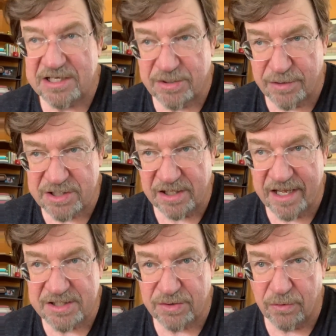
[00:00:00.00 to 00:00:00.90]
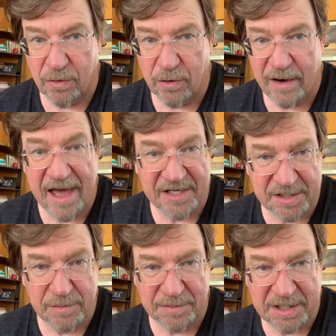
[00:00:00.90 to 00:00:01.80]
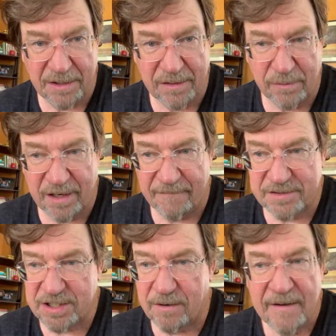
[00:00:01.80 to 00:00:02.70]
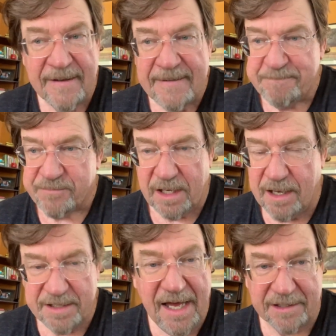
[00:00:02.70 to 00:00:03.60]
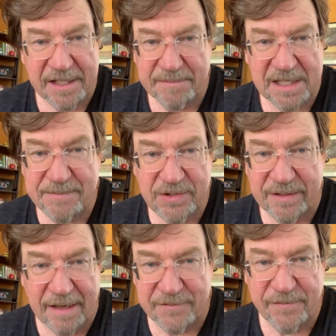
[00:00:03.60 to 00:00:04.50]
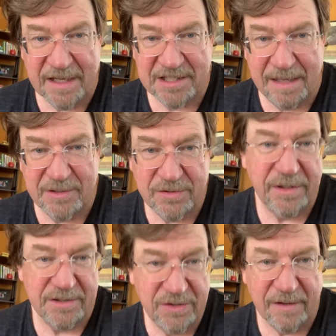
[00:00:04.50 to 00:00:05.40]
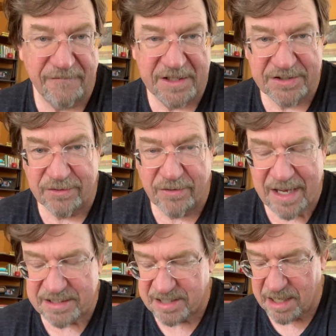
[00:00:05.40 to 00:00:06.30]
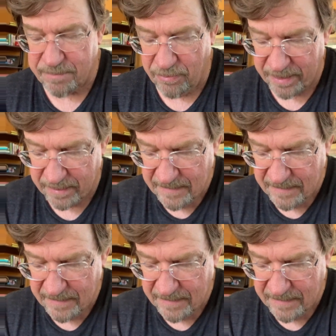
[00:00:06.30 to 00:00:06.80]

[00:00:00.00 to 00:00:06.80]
original answer or added some new material, whatever. So, yeah, keep doing that. If you've got time to do it, and do it. Fix your grades at any point.